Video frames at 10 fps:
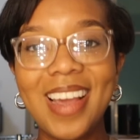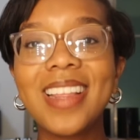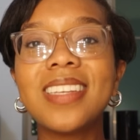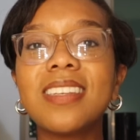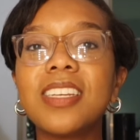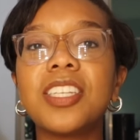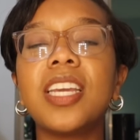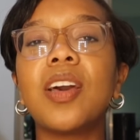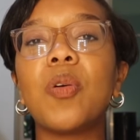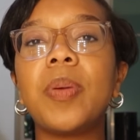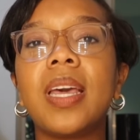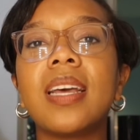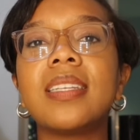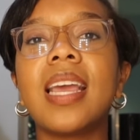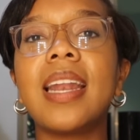This is the cheat code
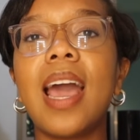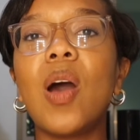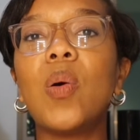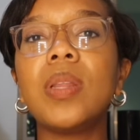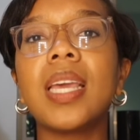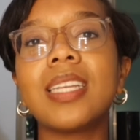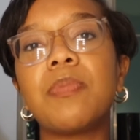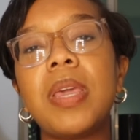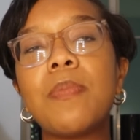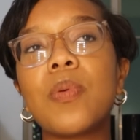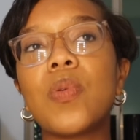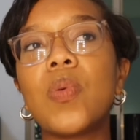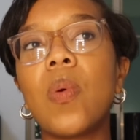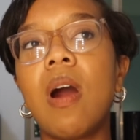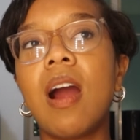because it not only gets people
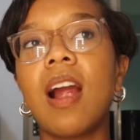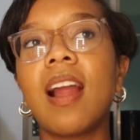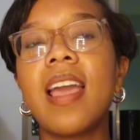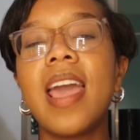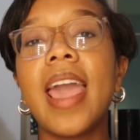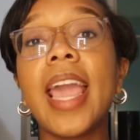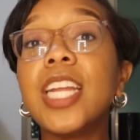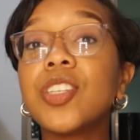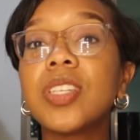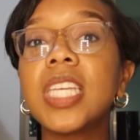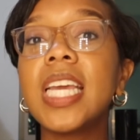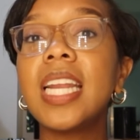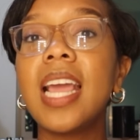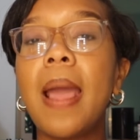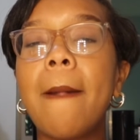who are
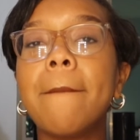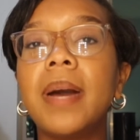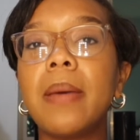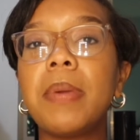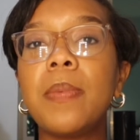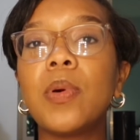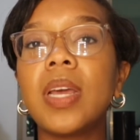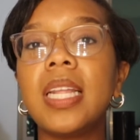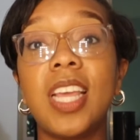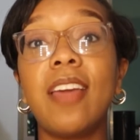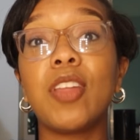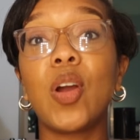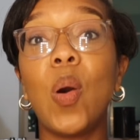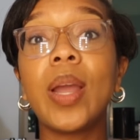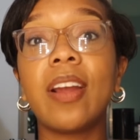interested, but people can say if they're
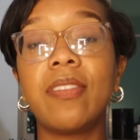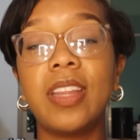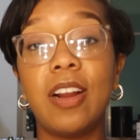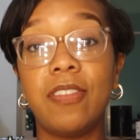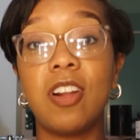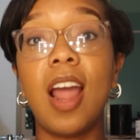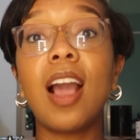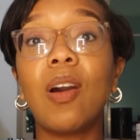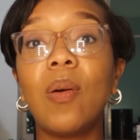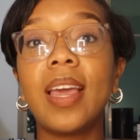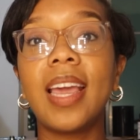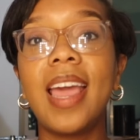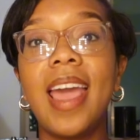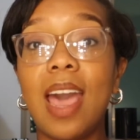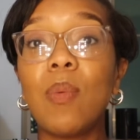going or if they're not going.
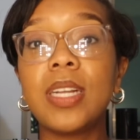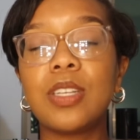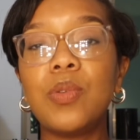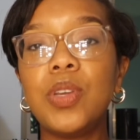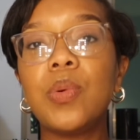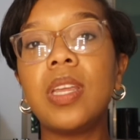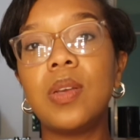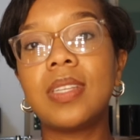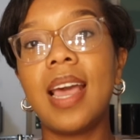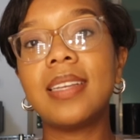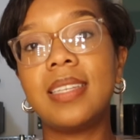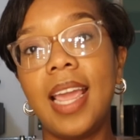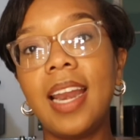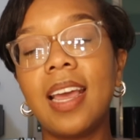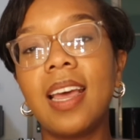That way too, you can use that as
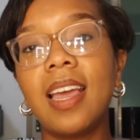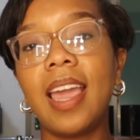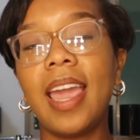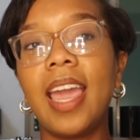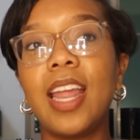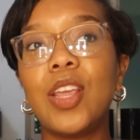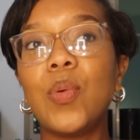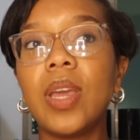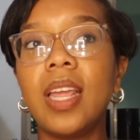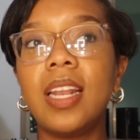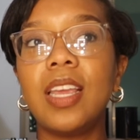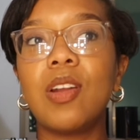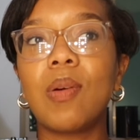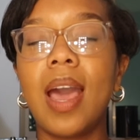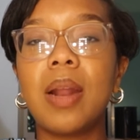data, and you can, you
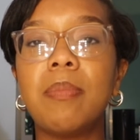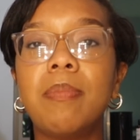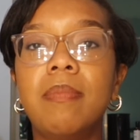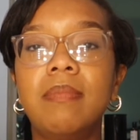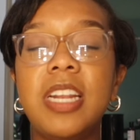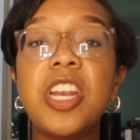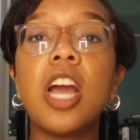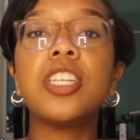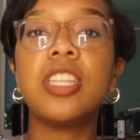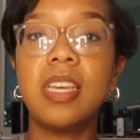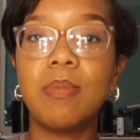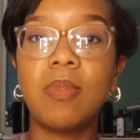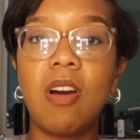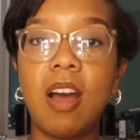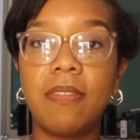know, kind of nudge them
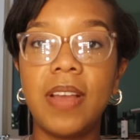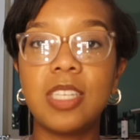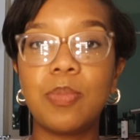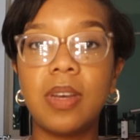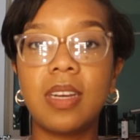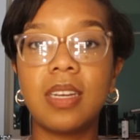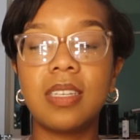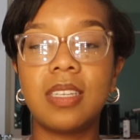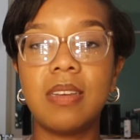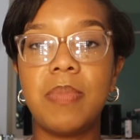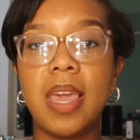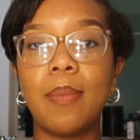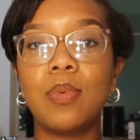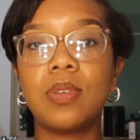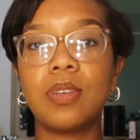on Facebook to be
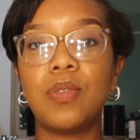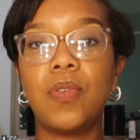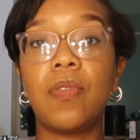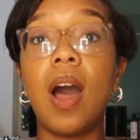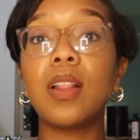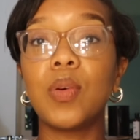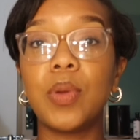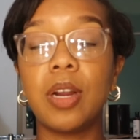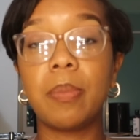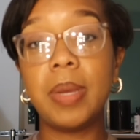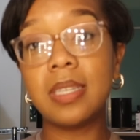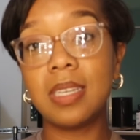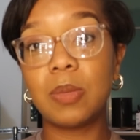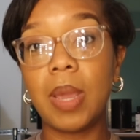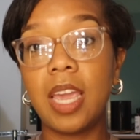able to follow your
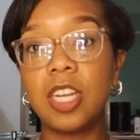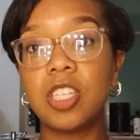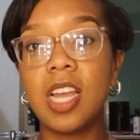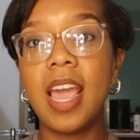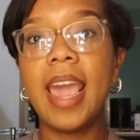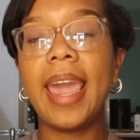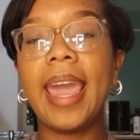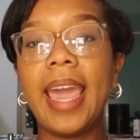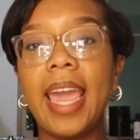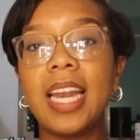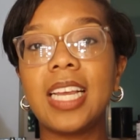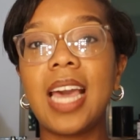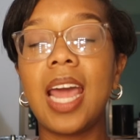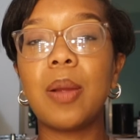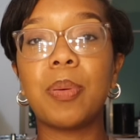business page and
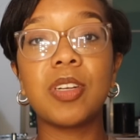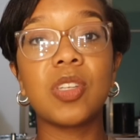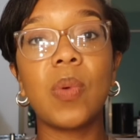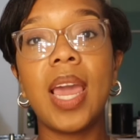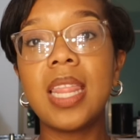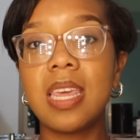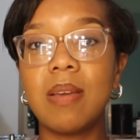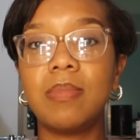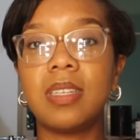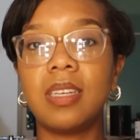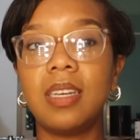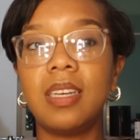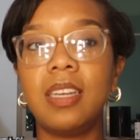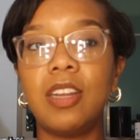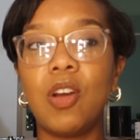kind of persuade them
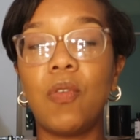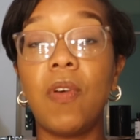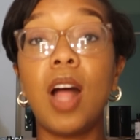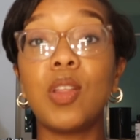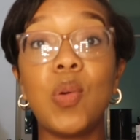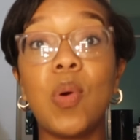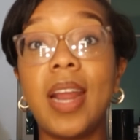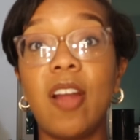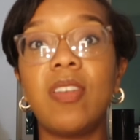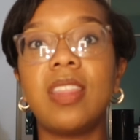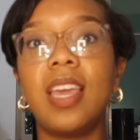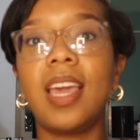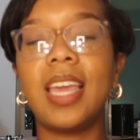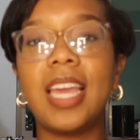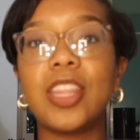to, you know, follow you on everything
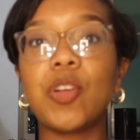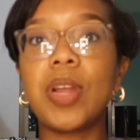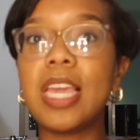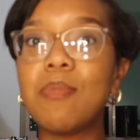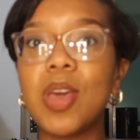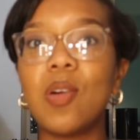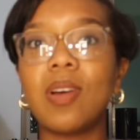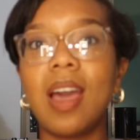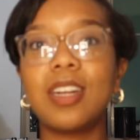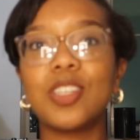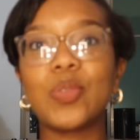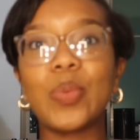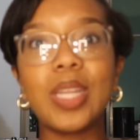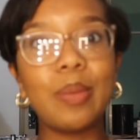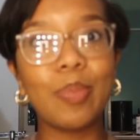and get their email and kind of just
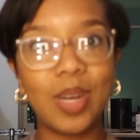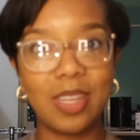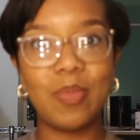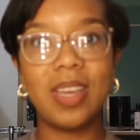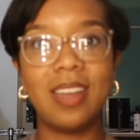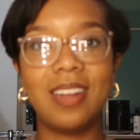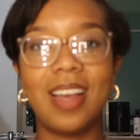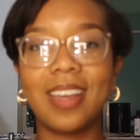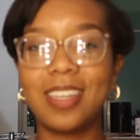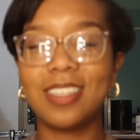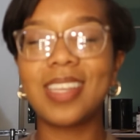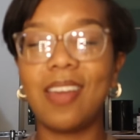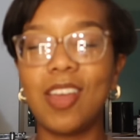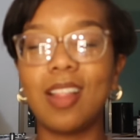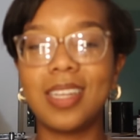really bring them in. I just
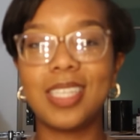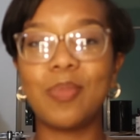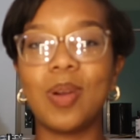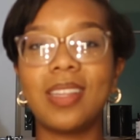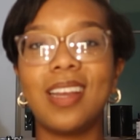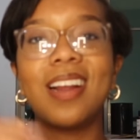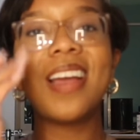gave y'all a tip right there.